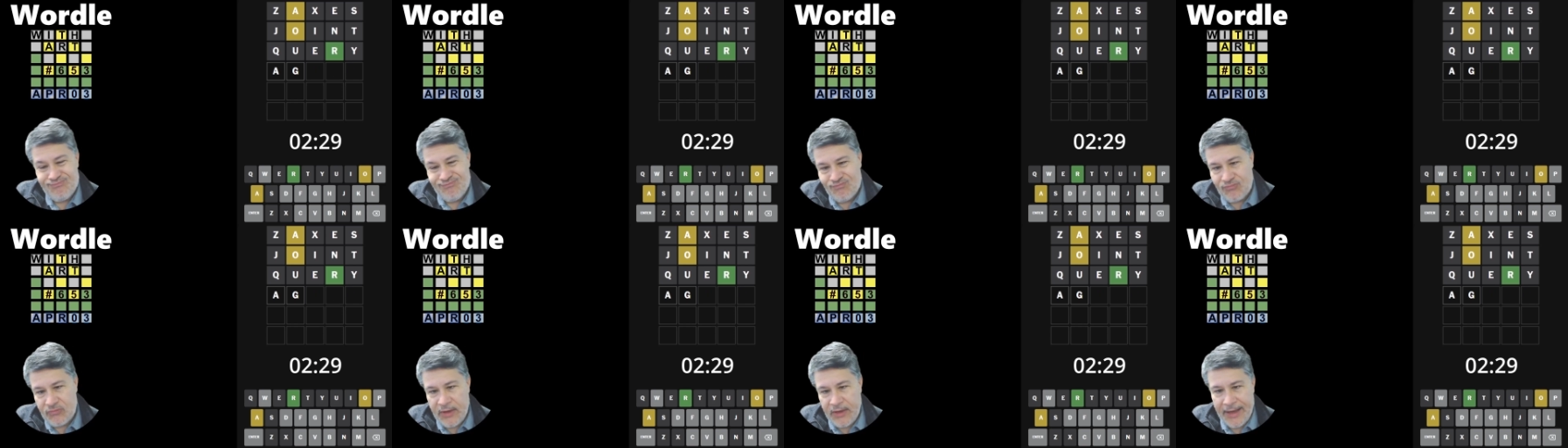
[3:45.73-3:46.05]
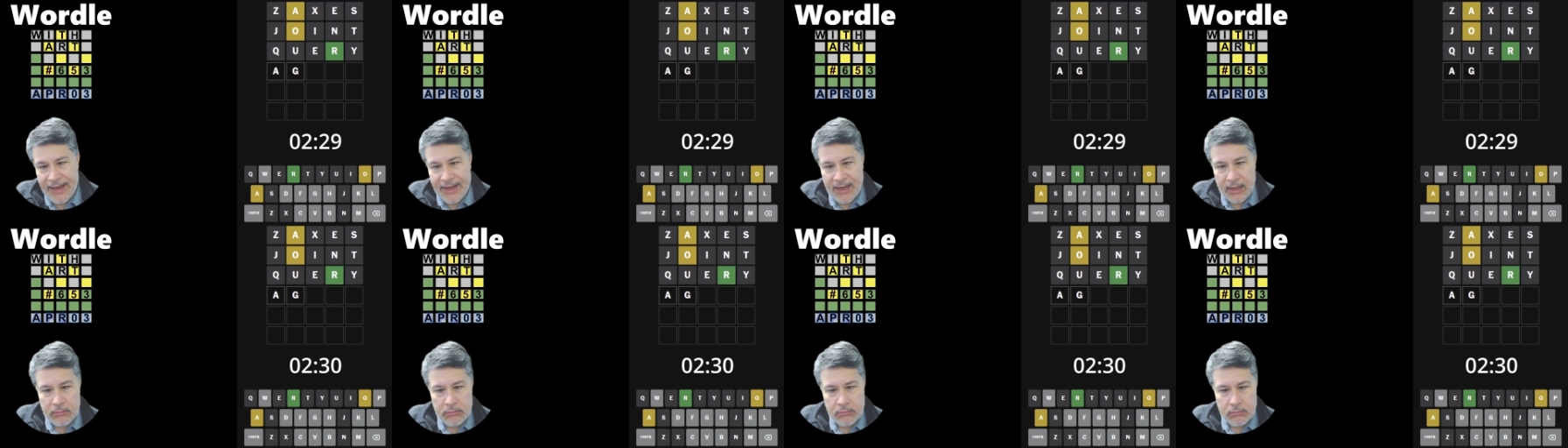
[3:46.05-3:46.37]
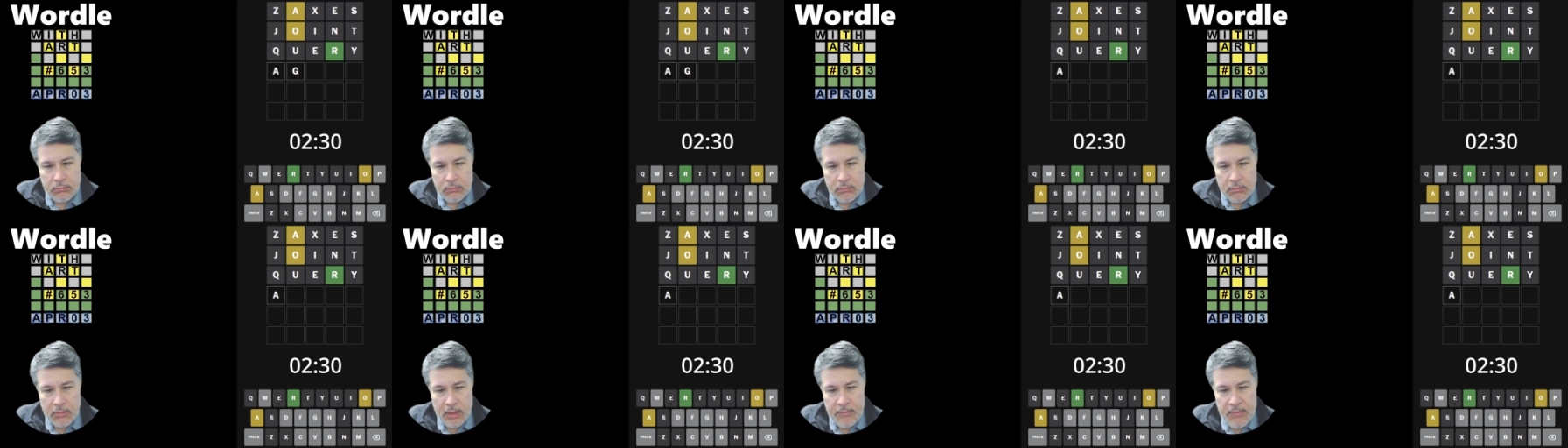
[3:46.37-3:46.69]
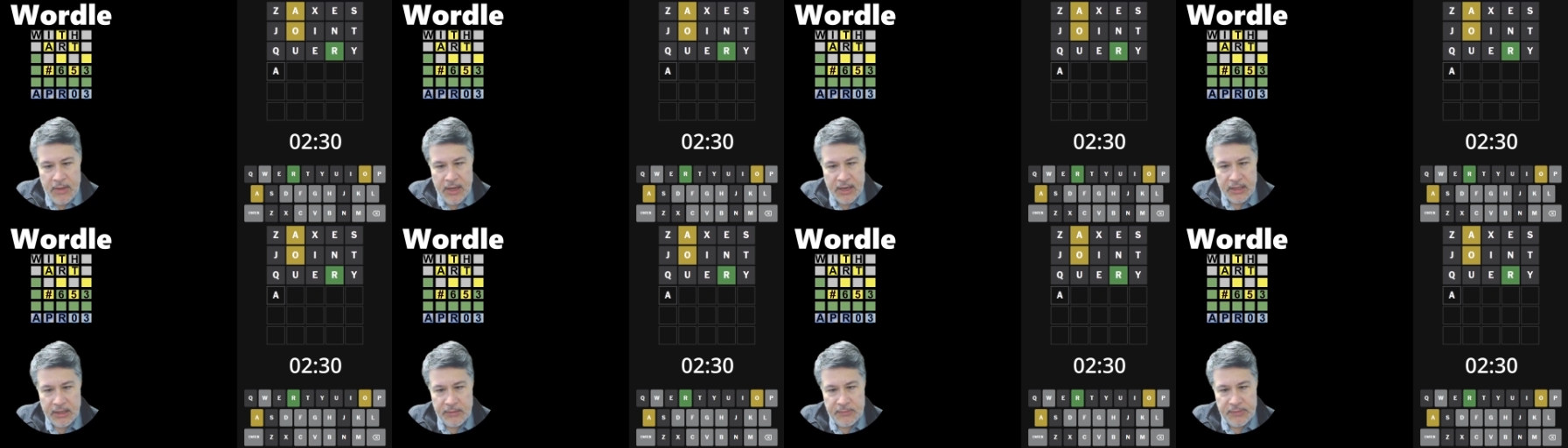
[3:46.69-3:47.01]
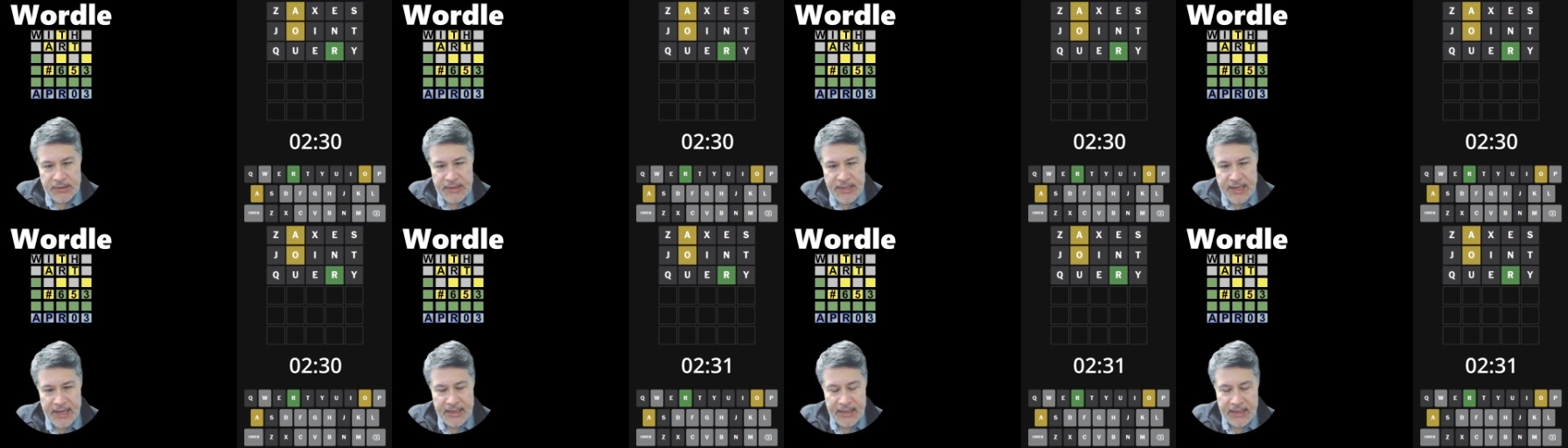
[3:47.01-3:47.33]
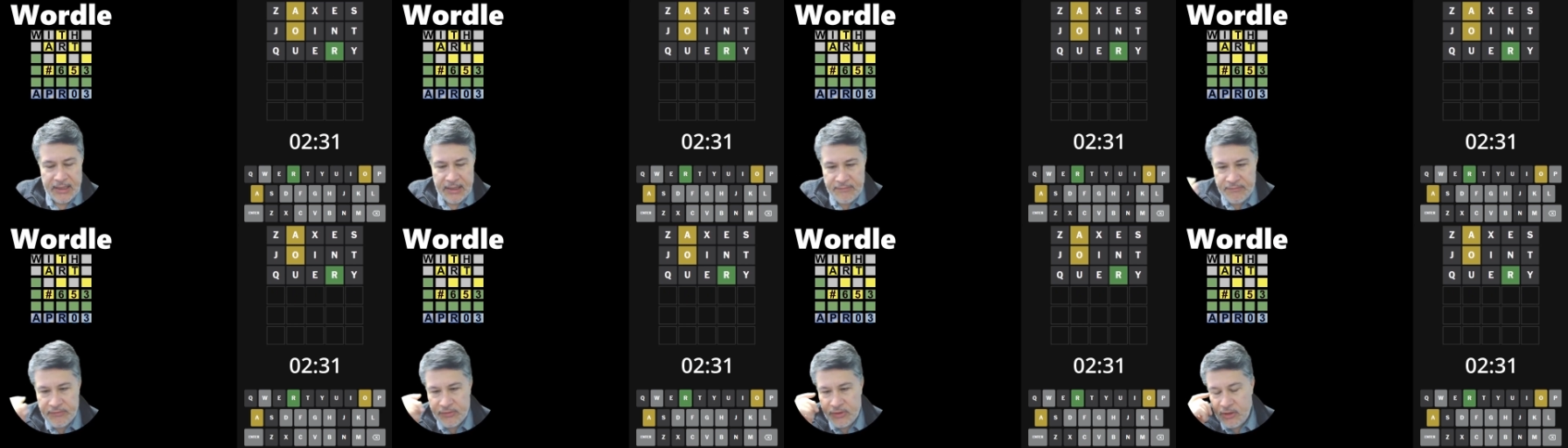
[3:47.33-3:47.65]
Yeah. I'm not going to put that
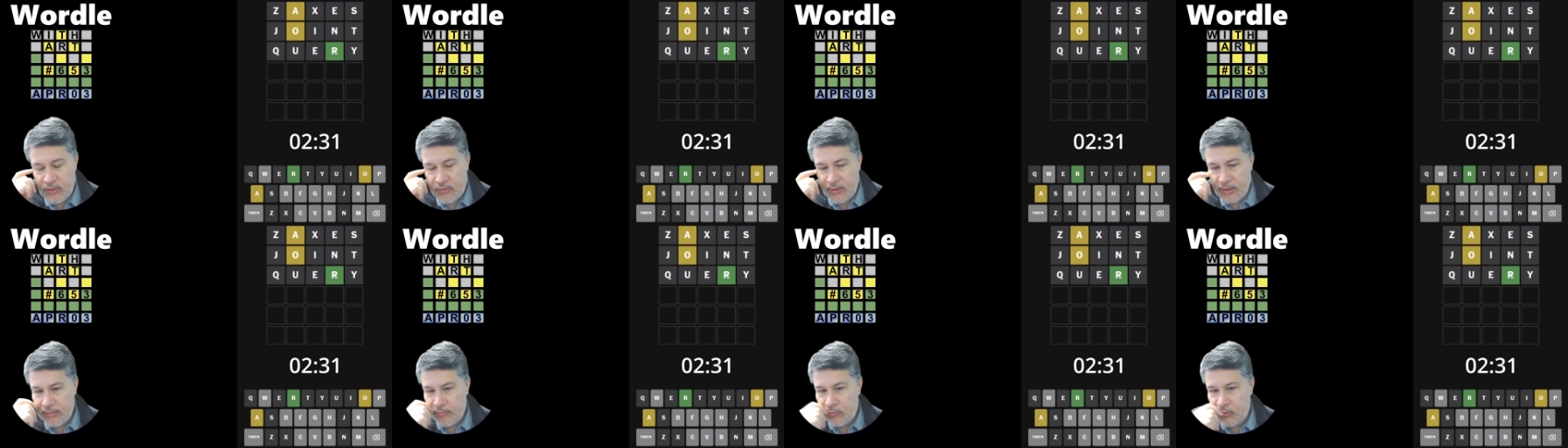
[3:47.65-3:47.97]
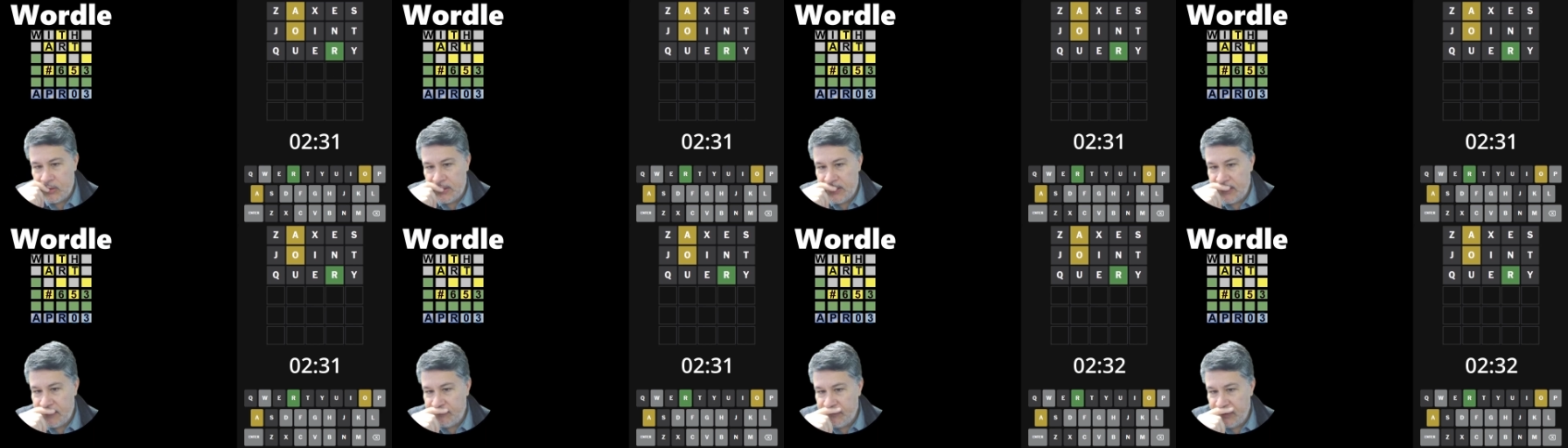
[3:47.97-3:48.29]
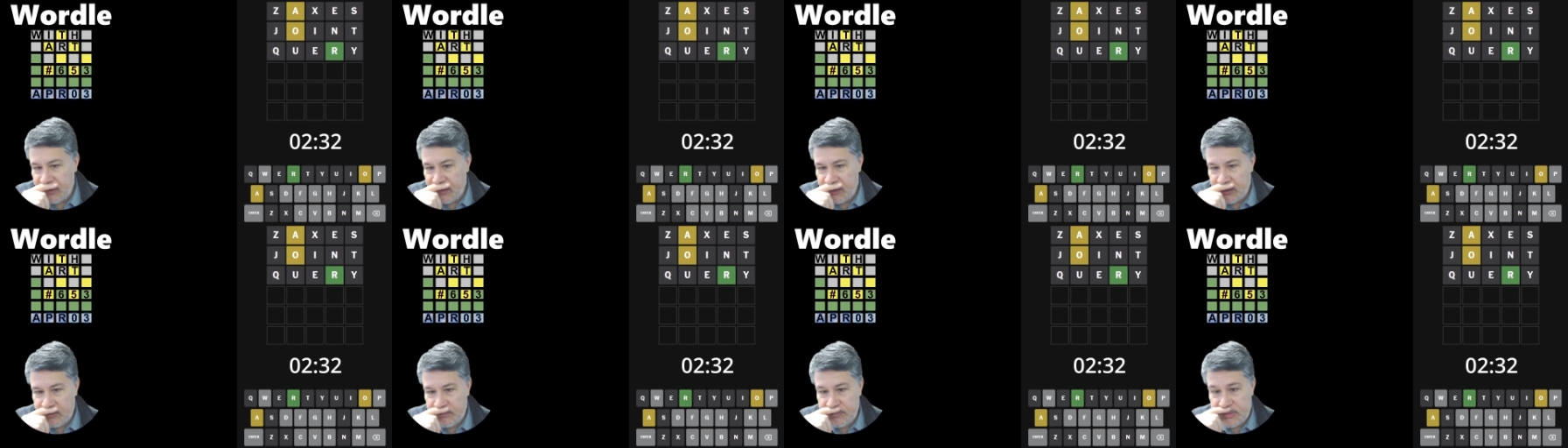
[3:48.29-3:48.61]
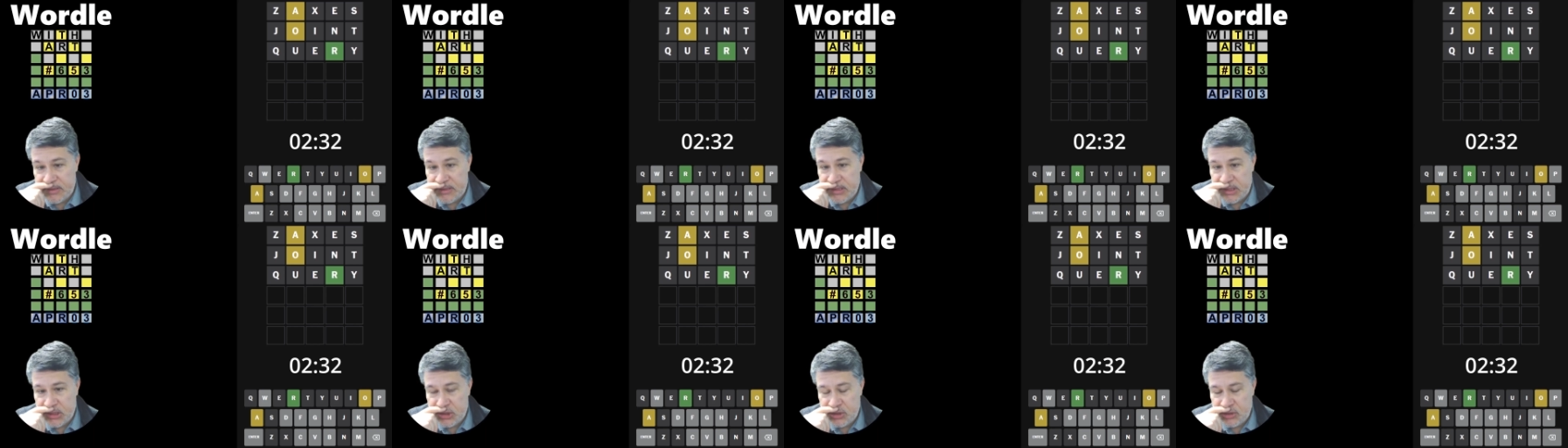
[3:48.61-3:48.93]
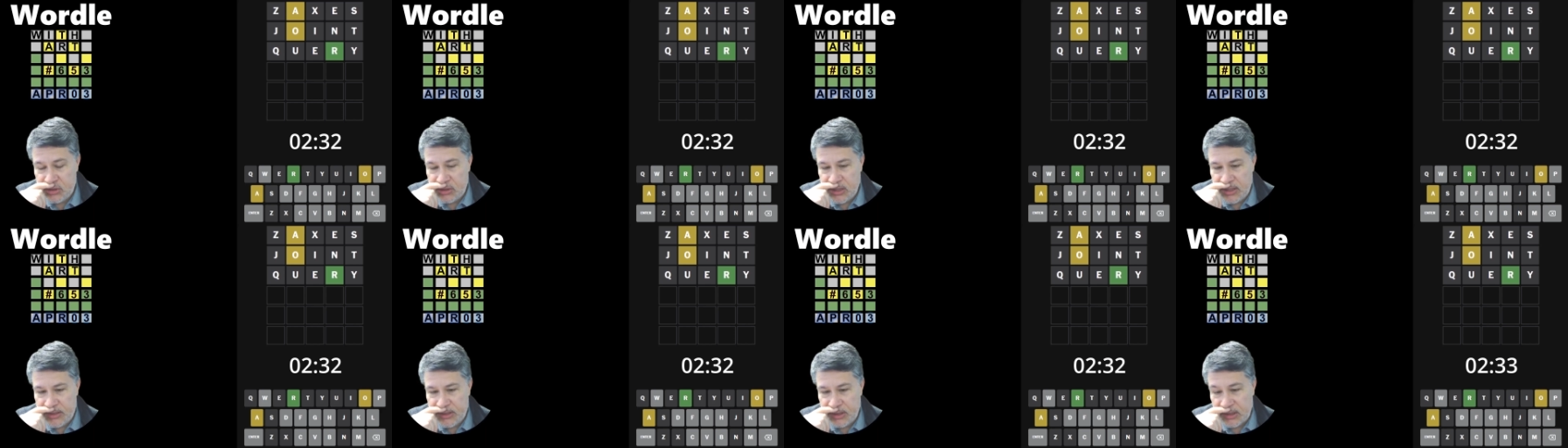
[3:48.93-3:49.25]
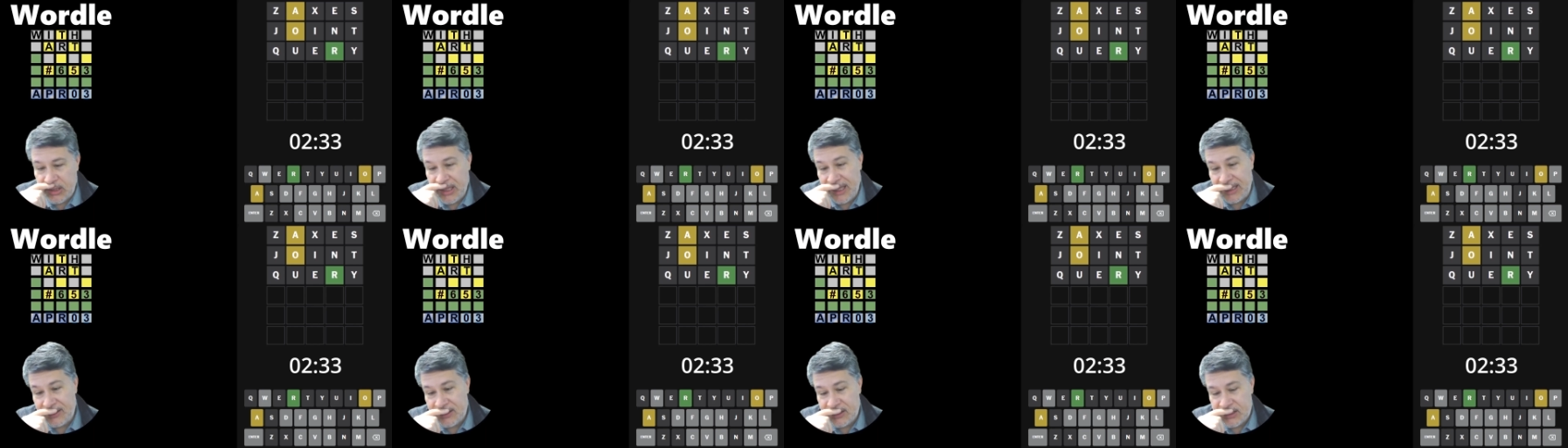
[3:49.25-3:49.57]
in, even though it would give me good positional on the
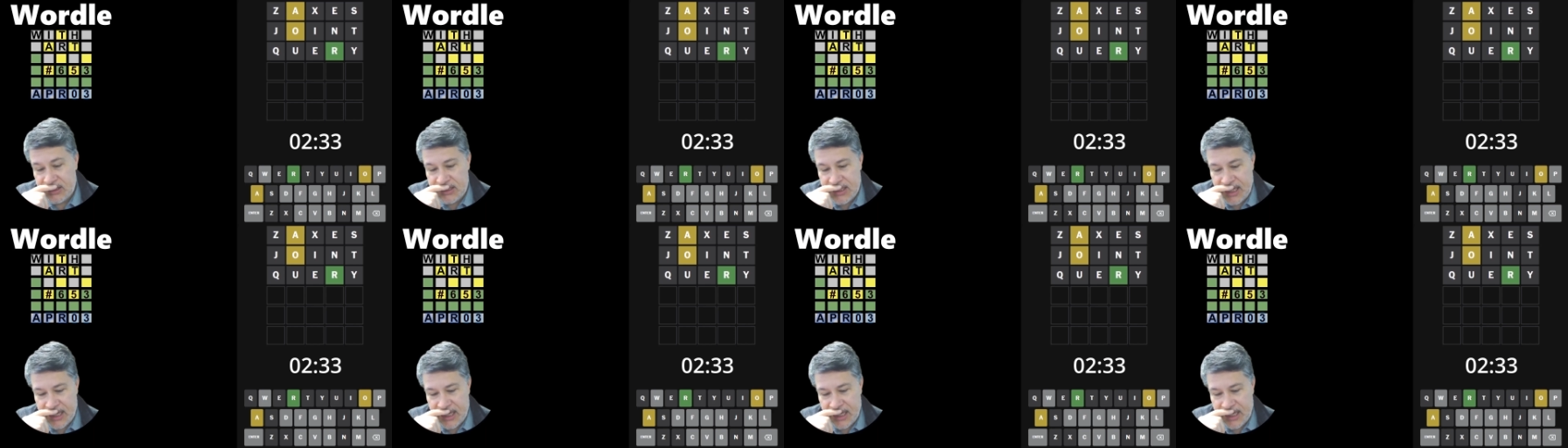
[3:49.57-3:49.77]
letters.